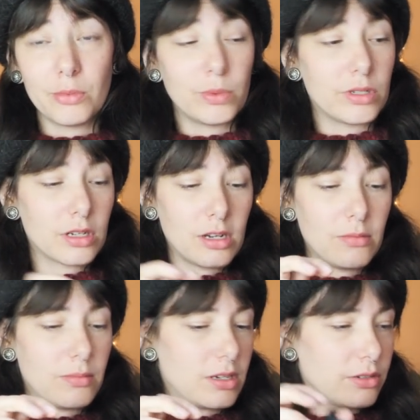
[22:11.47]
all the
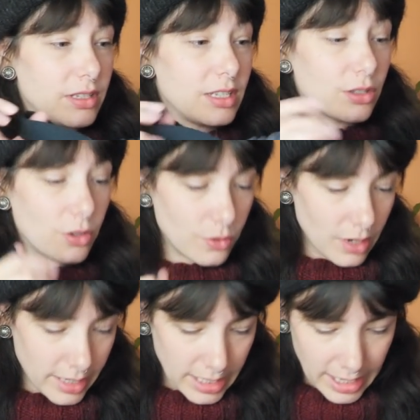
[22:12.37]
time because they're so
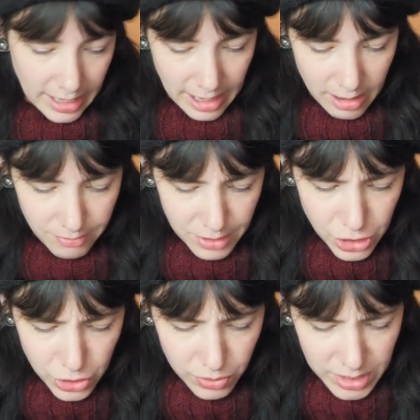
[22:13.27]
like heavy
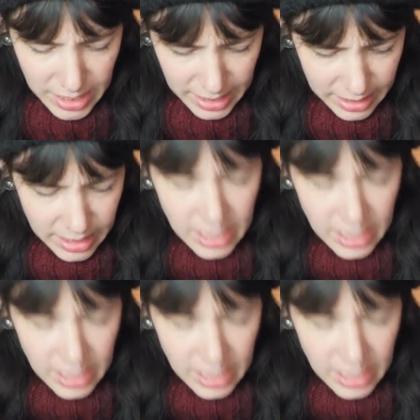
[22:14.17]
duty, and